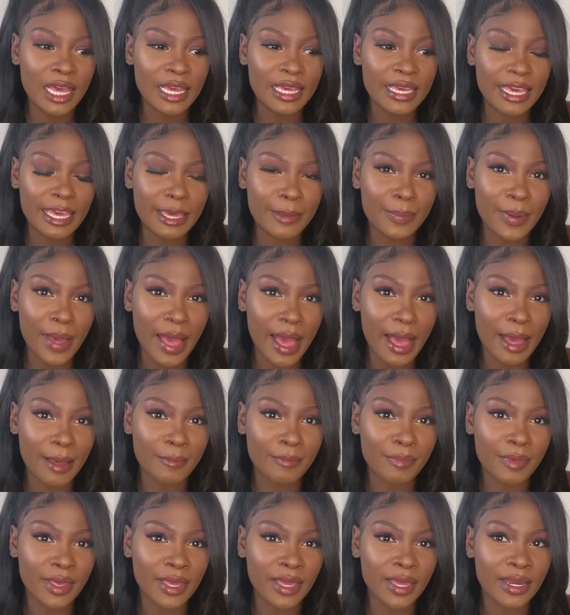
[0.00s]
get
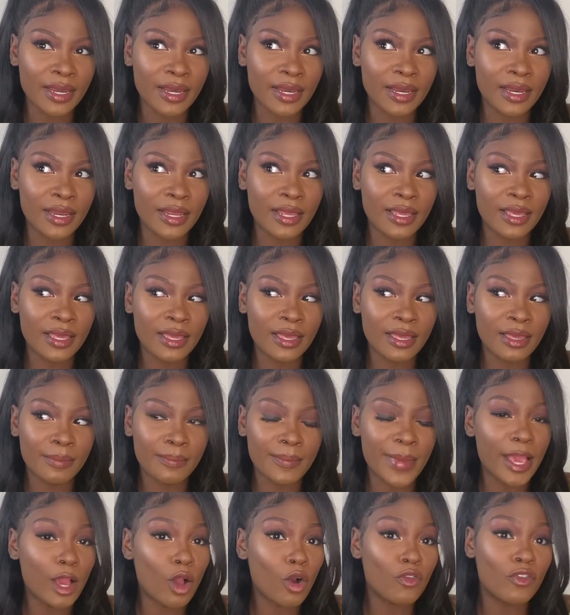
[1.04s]
popping,
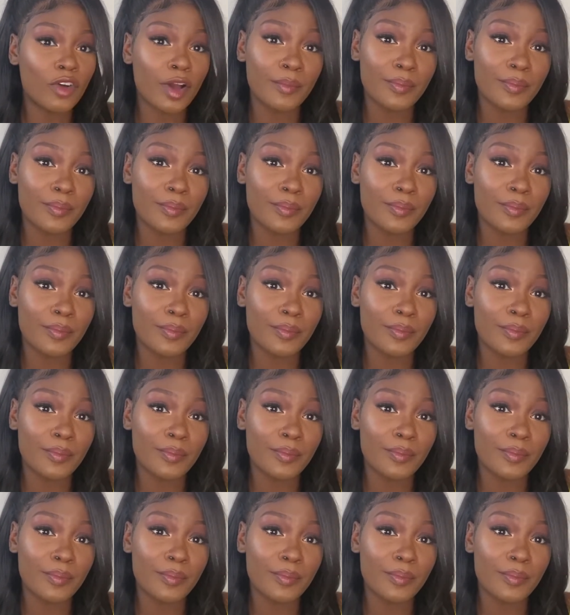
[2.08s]
make over